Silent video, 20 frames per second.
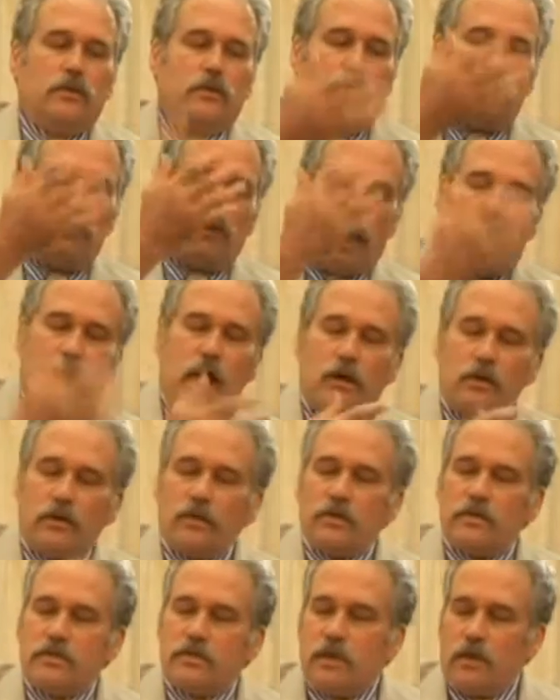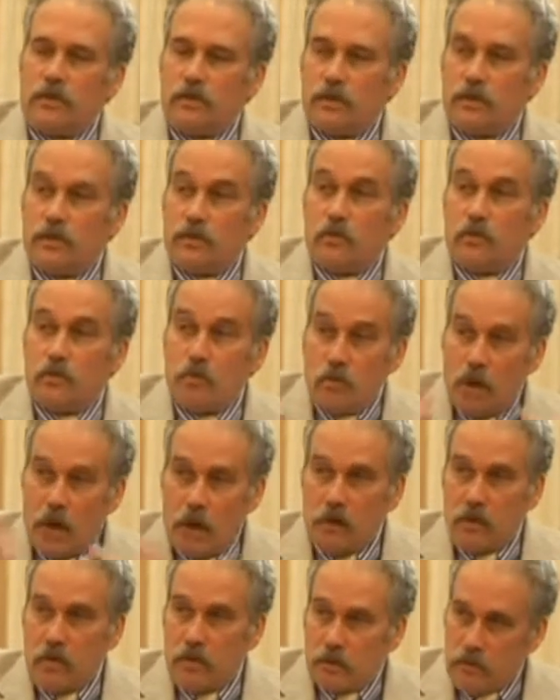to hire a consultant through
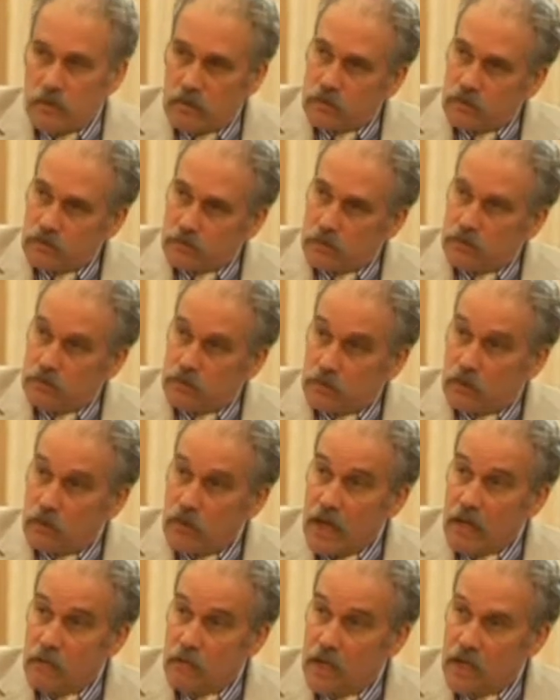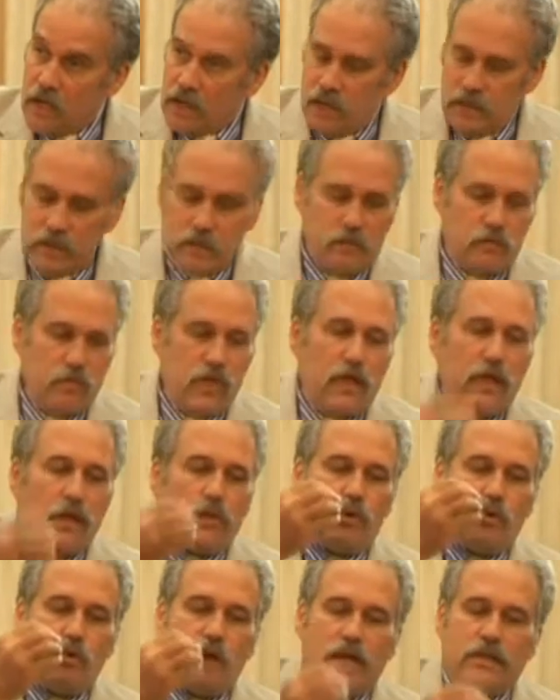our grant mechanism
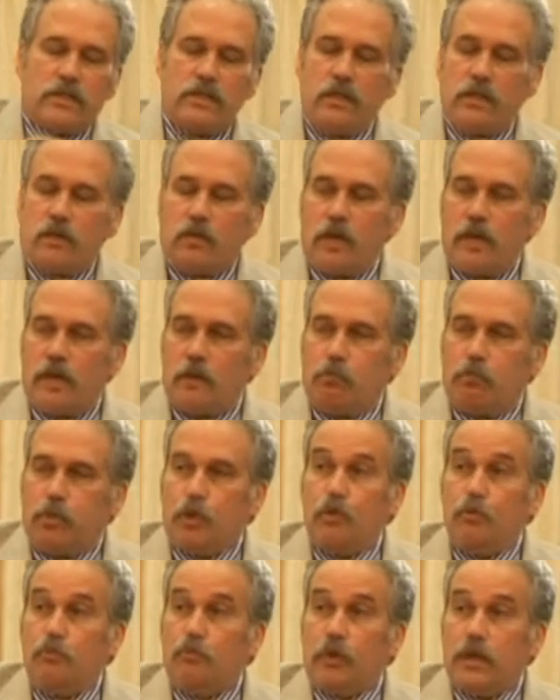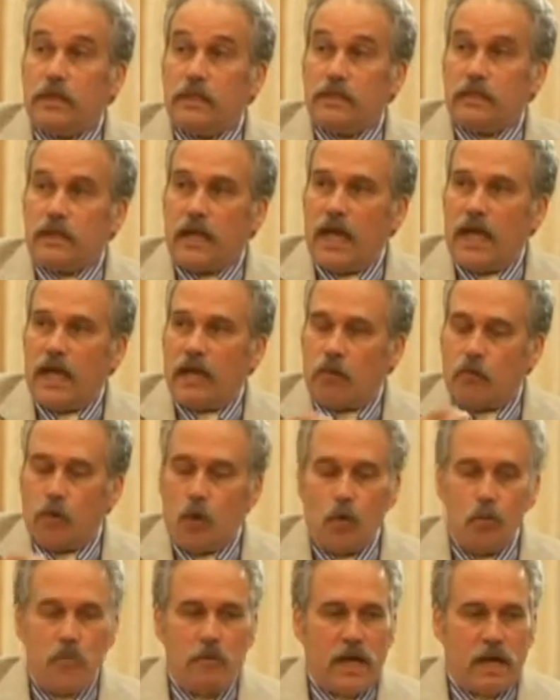to actually create a blueprint and a
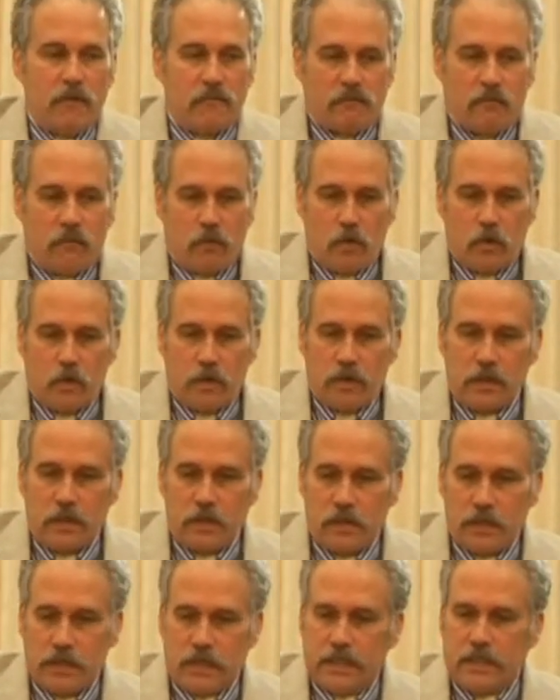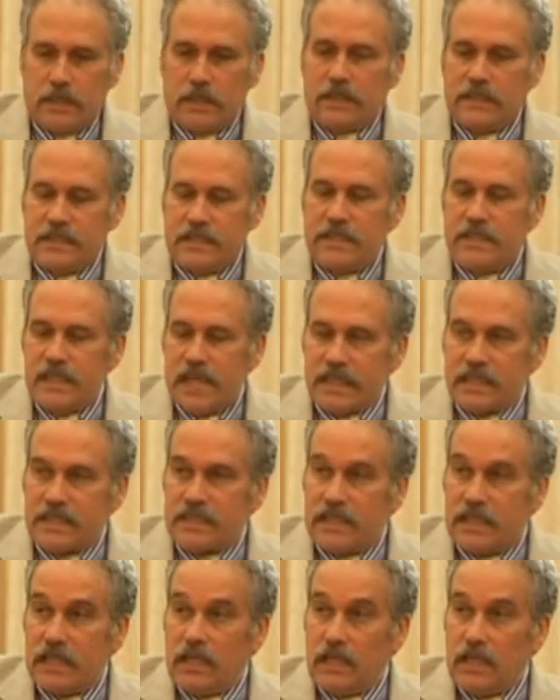roadmap for the next
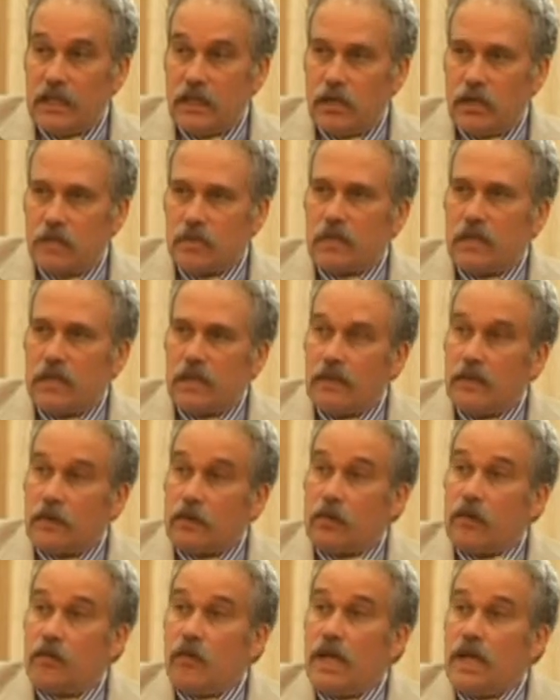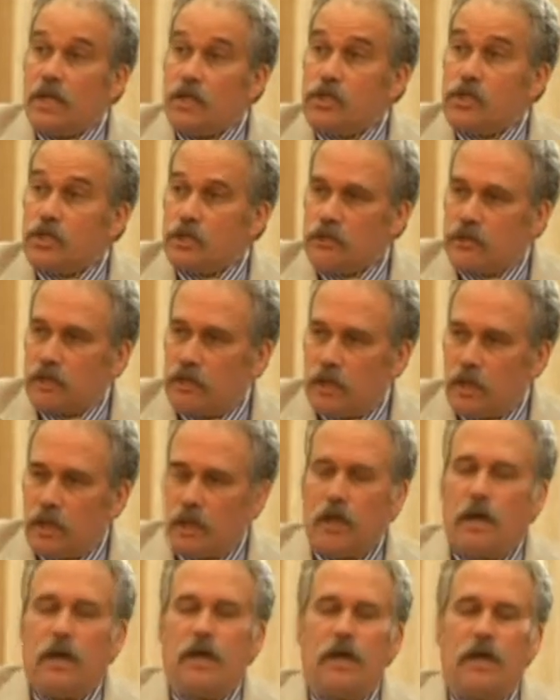10 years and the creation
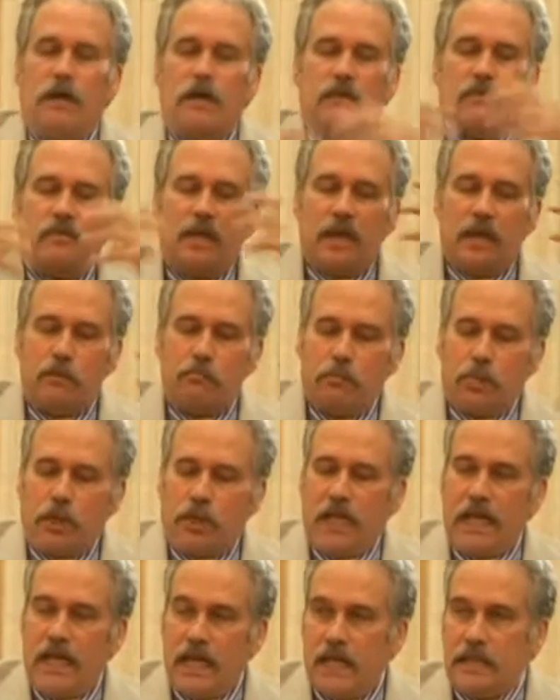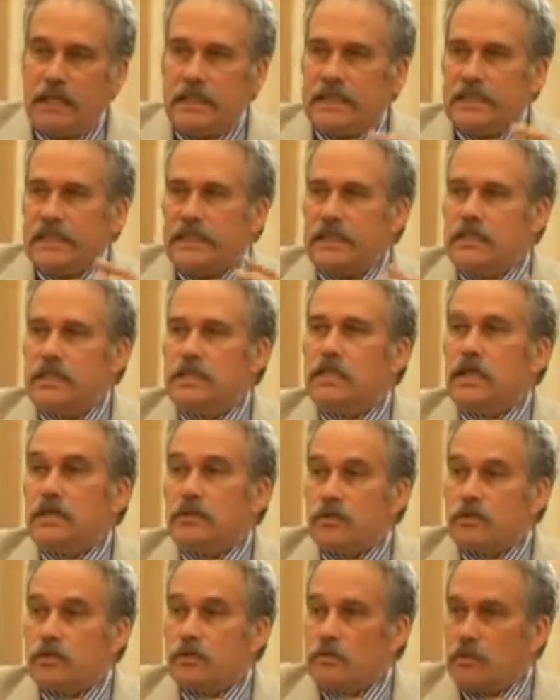of a planned
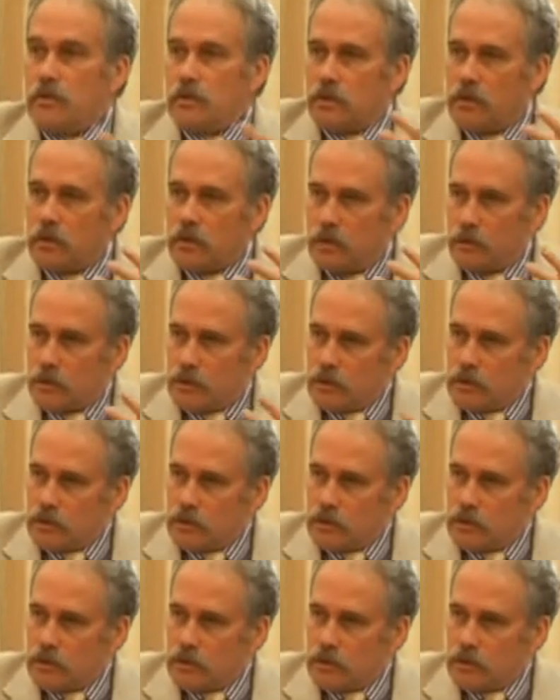industrial